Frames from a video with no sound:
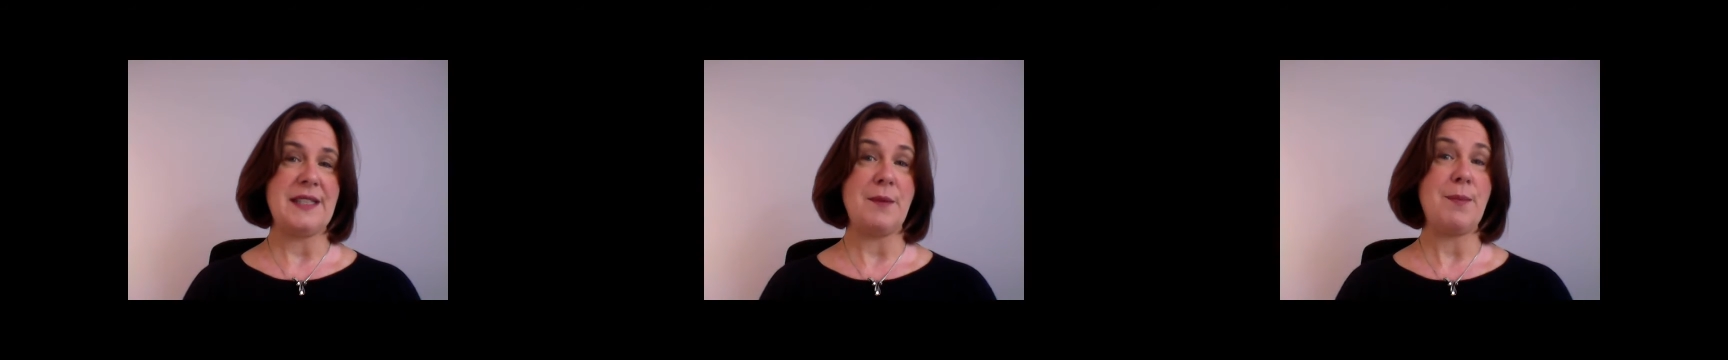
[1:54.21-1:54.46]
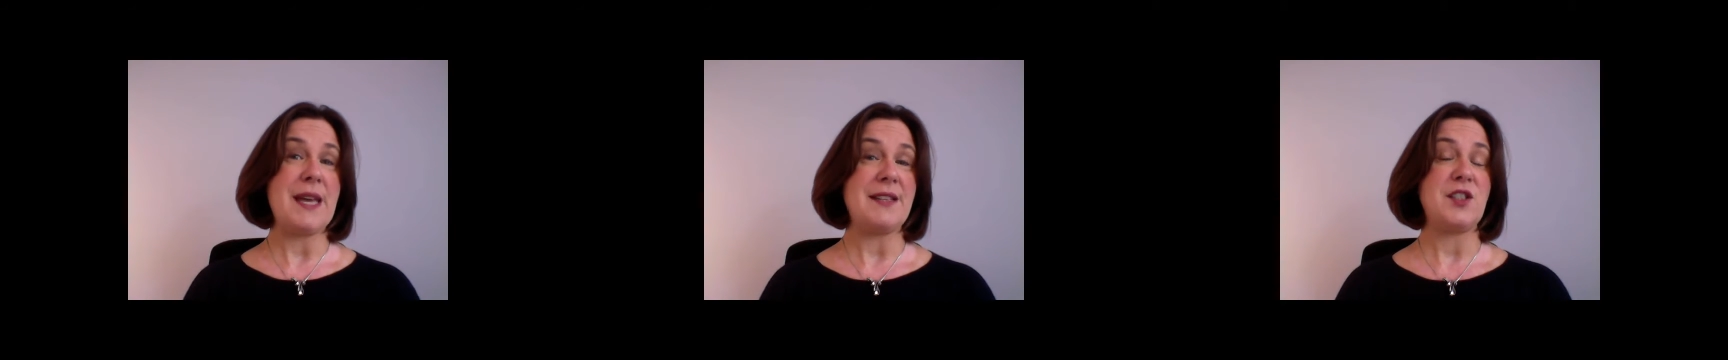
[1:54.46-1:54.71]

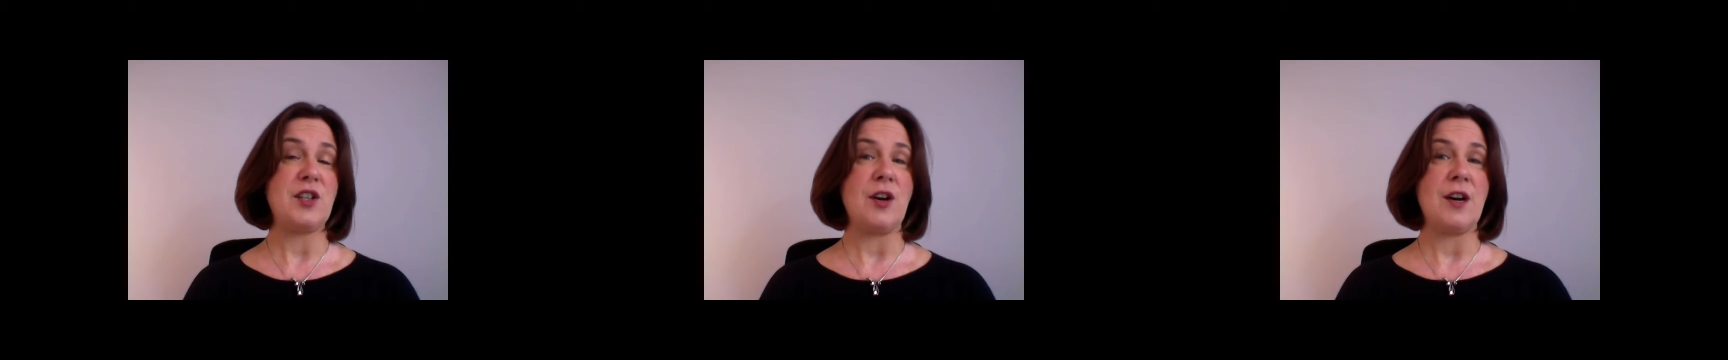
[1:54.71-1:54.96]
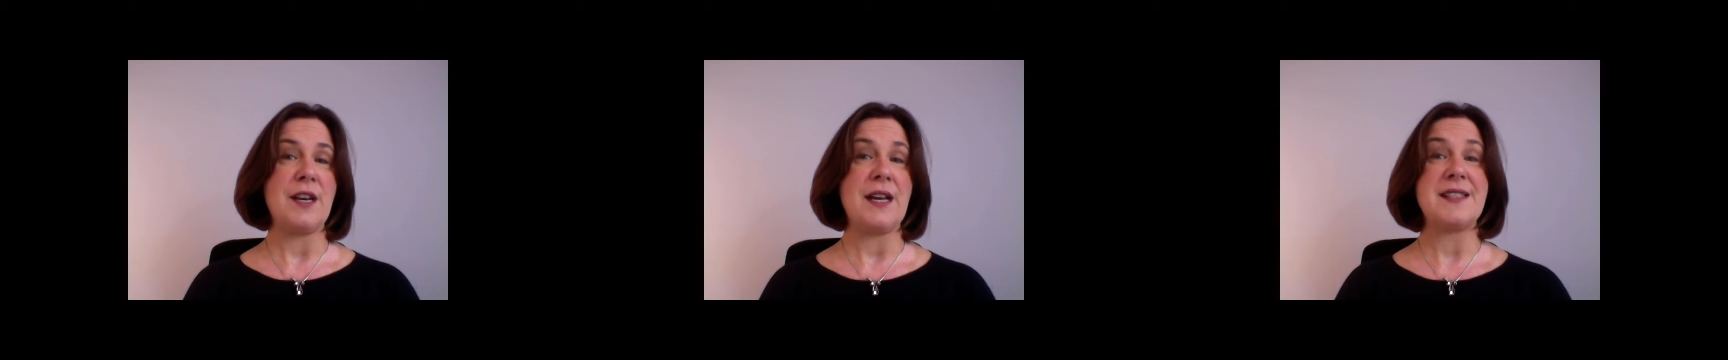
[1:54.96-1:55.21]
see based
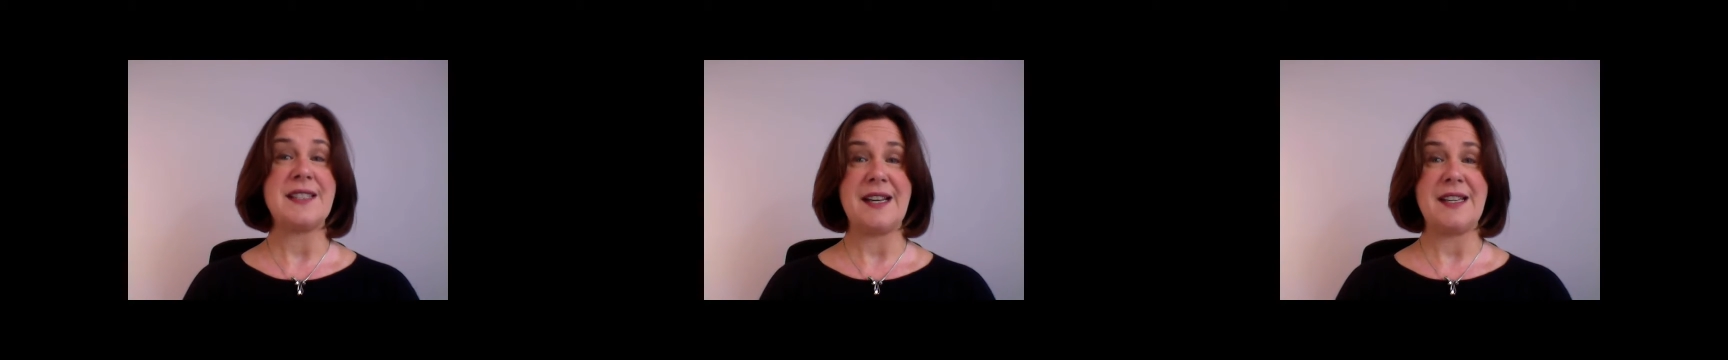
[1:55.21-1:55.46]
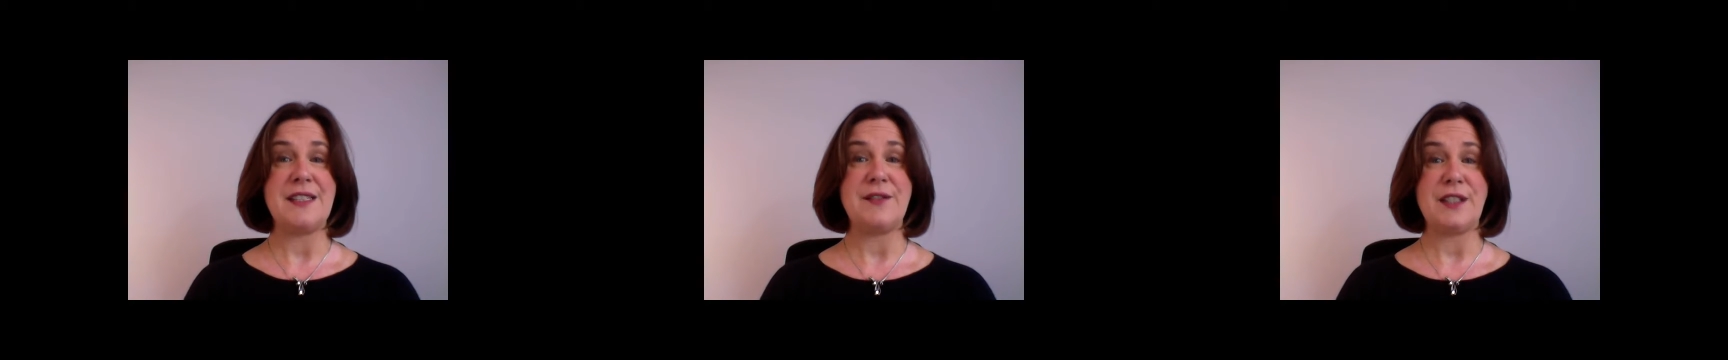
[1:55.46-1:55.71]
on a
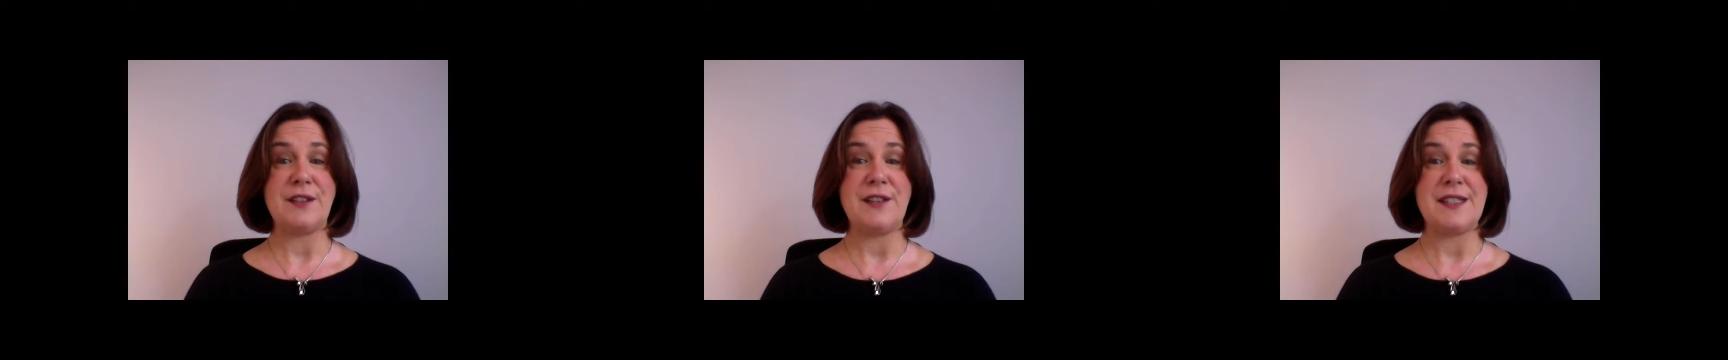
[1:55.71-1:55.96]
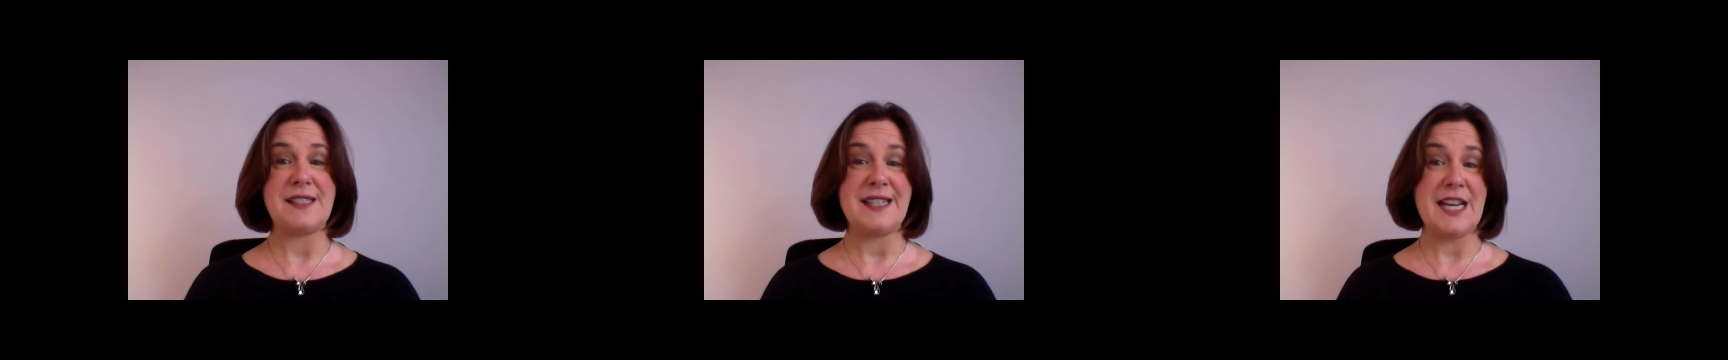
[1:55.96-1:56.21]
scientific
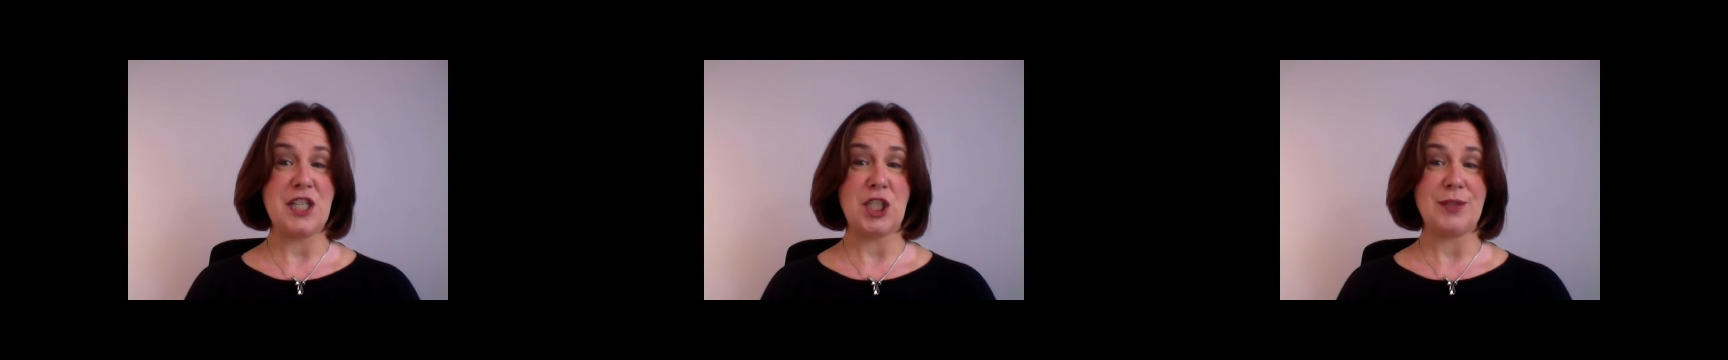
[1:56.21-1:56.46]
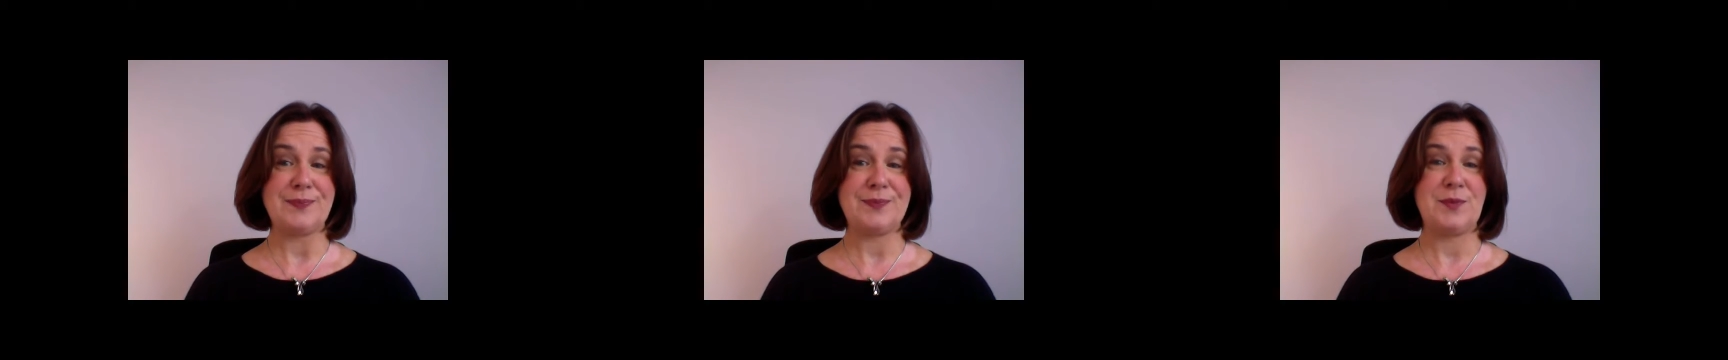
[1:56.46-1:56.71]
investigation,